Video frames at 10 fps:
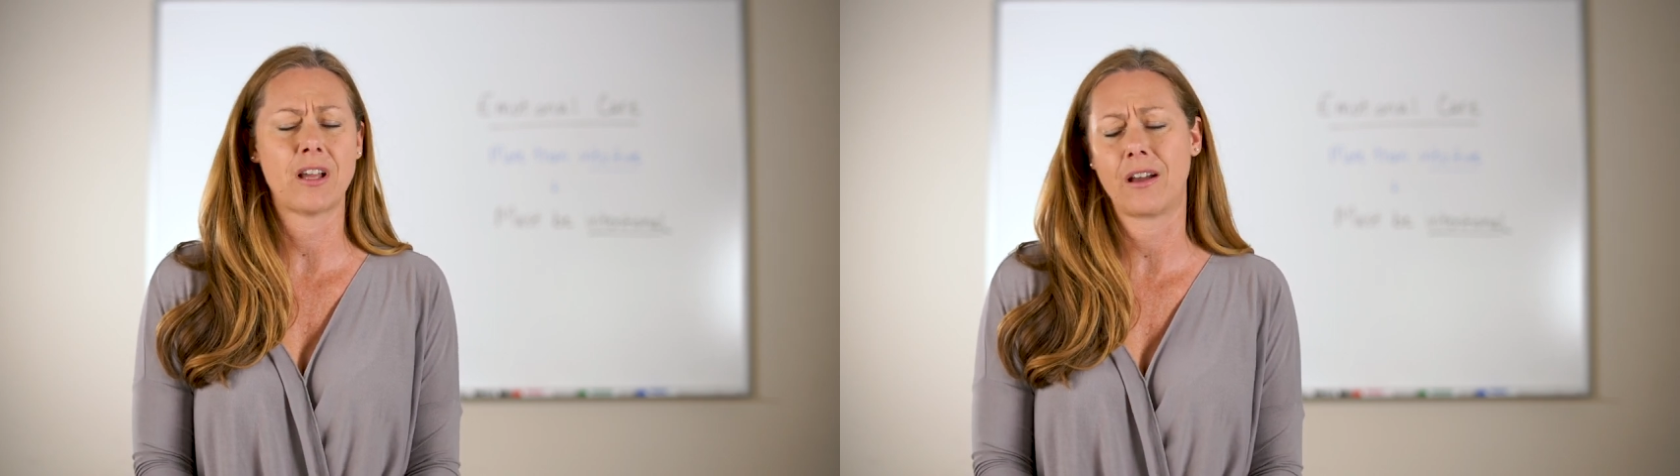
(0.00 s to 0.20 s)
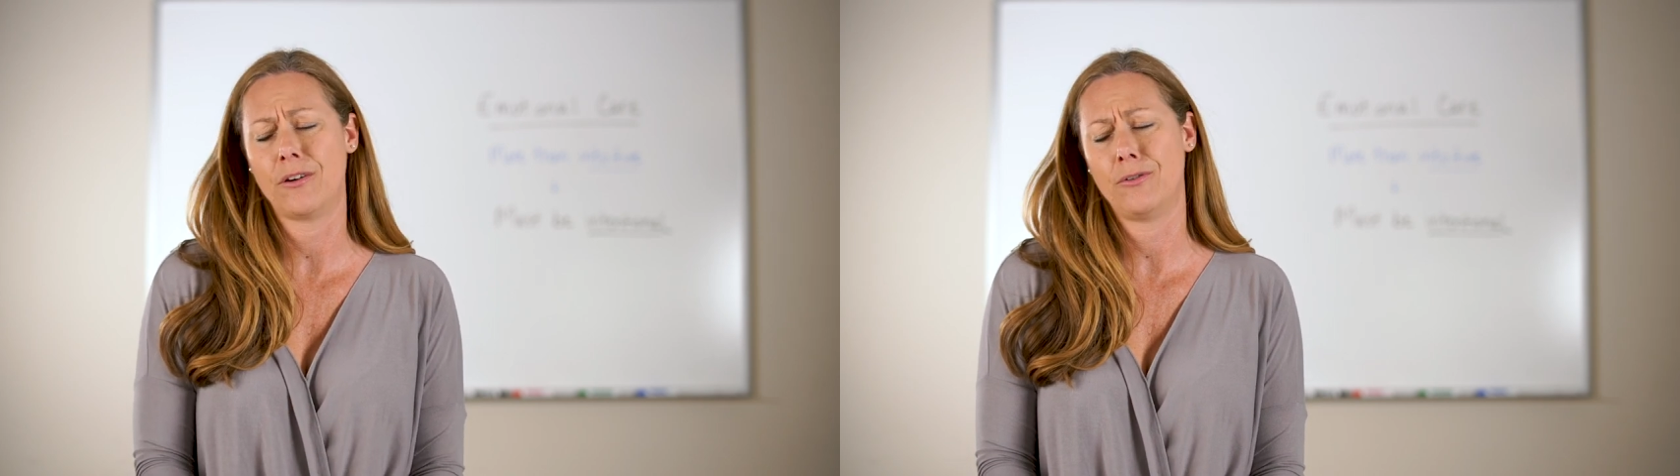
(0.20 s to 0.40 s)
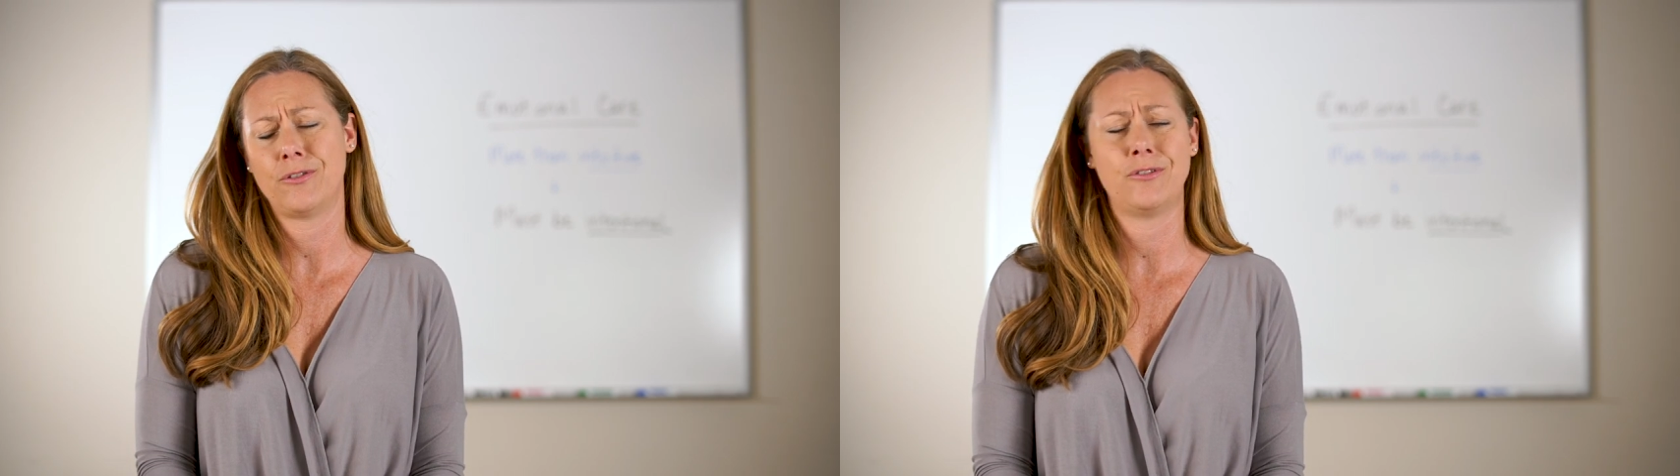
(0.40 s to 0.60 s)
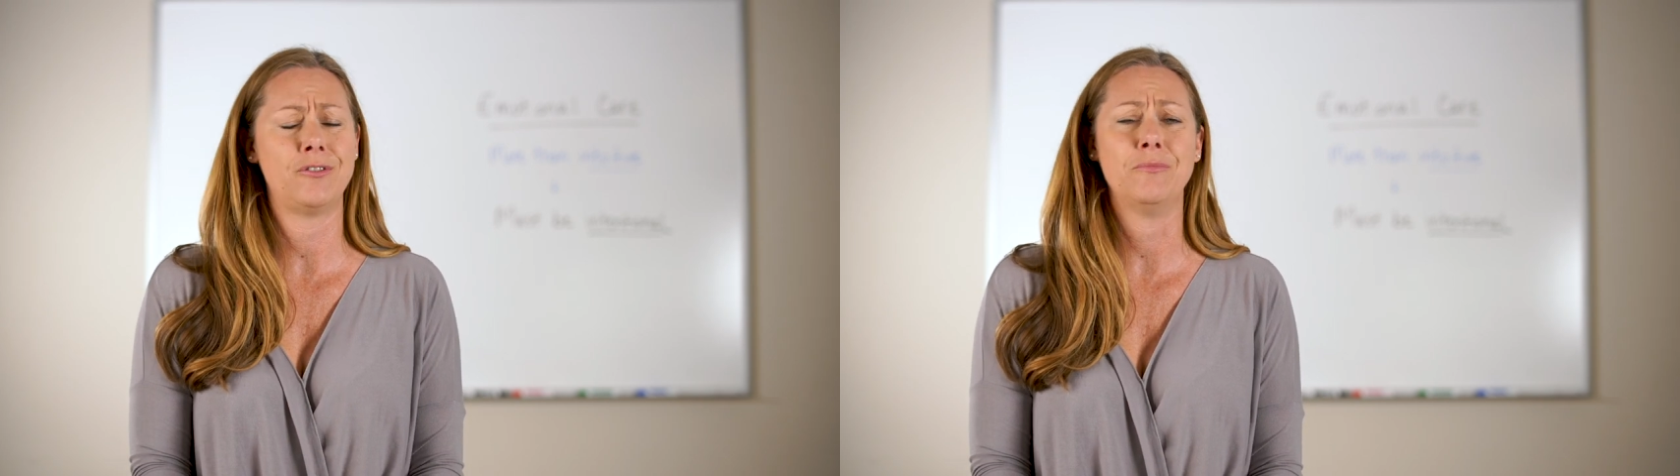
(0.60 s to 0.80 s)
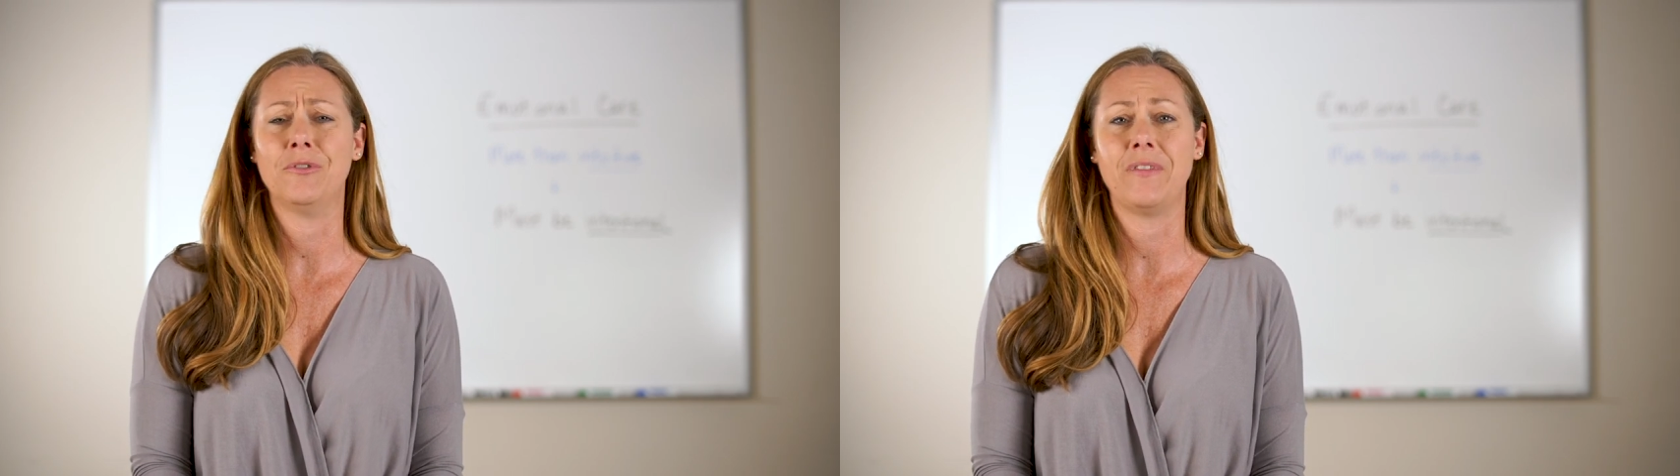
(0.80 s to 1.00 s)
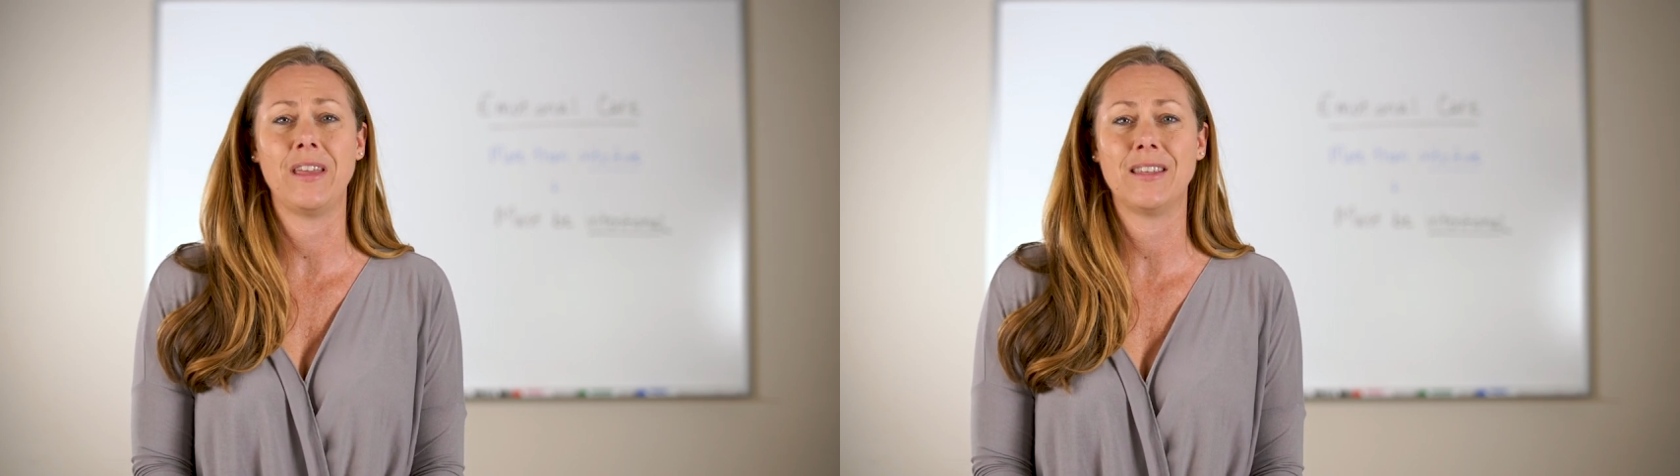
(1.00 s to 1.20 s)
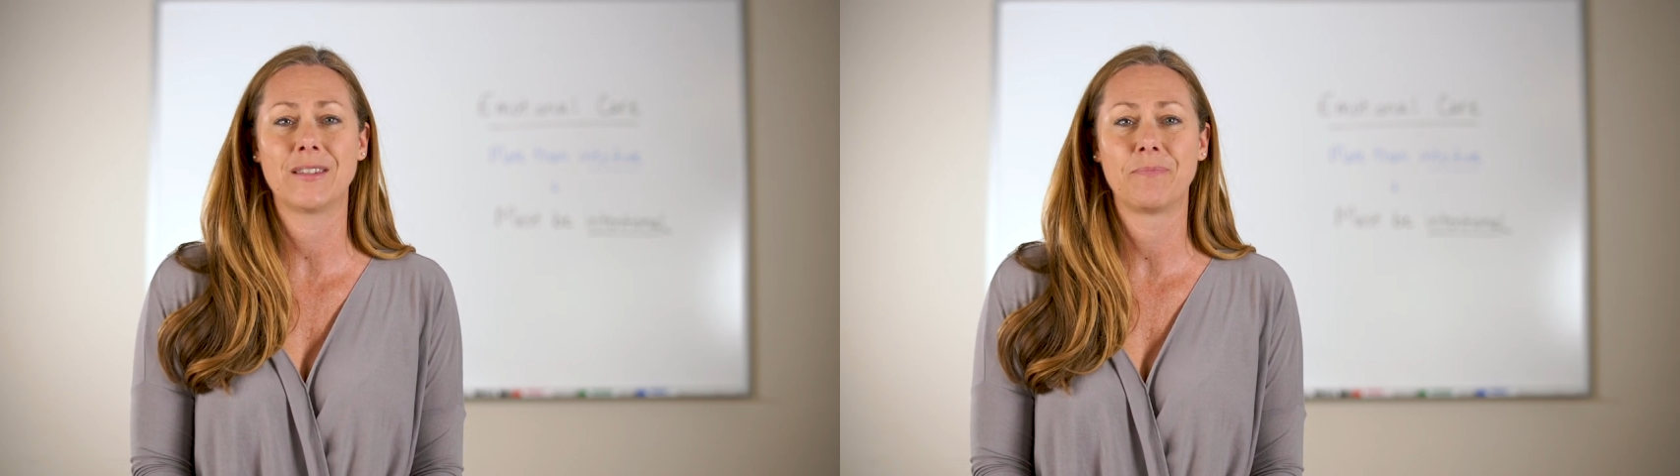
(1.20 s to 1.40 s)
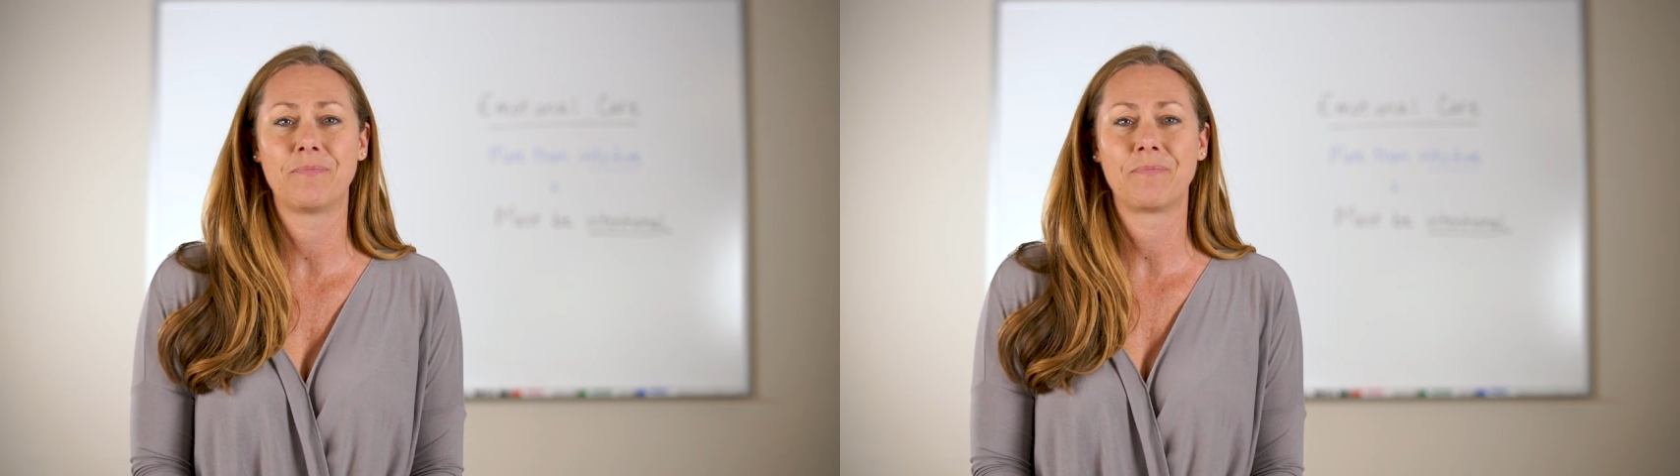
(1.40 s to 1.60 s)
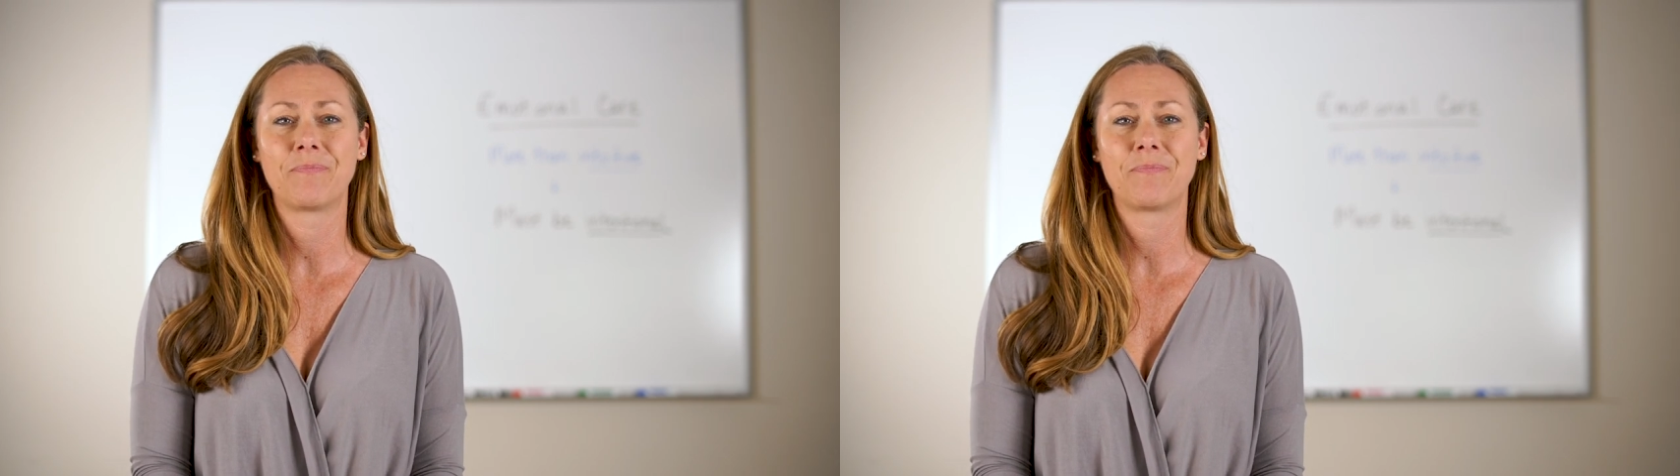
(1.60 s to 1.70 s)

tacos and to movies.